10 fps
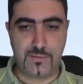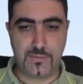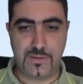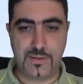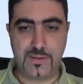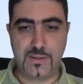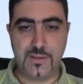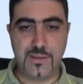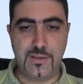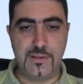Okay,
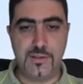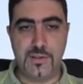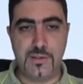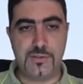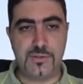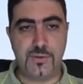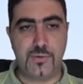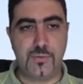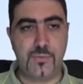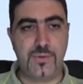
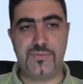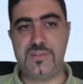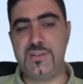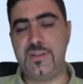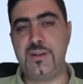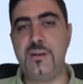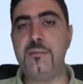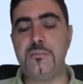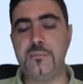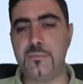so we've seen